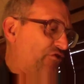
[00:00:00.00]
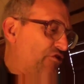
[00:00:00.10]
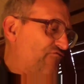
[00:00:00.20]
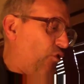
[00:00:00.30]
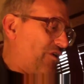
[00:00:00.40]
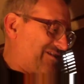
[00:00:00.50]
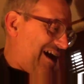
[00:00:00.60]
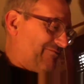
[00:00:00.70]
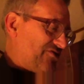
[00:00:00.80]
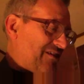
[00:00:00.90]
34
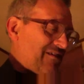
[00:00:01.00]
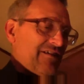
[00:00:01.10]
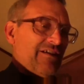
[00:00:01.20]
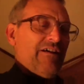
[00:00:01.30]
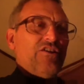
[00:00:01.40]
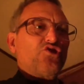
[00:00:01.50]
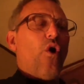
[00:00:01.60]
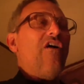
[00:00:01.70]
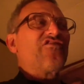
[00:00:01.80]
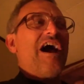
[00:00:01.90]
times.
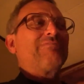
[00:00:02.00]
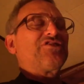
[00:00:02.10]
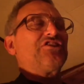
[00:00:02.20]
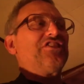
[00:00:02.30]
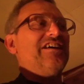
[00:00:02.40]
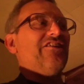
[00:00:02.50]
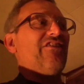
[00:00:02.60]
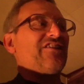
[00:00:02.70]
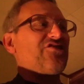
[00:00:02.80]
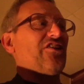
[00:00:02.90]
12 times the theater.
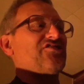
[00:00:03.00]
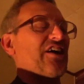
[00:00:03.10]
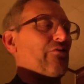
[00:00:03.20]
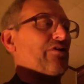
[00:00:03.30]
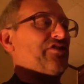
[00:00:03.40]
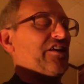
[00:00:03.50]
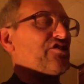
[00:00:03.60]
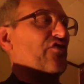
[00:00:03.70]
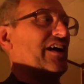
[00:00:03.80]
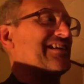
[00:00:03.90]
I saw it in second run
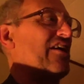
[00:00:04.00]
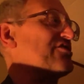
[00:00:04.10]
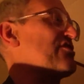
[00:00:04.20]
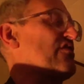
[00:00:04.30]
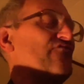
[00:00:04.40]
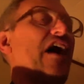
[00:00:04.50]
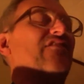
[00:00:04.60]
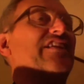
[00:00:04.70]
theaters for like $1.75,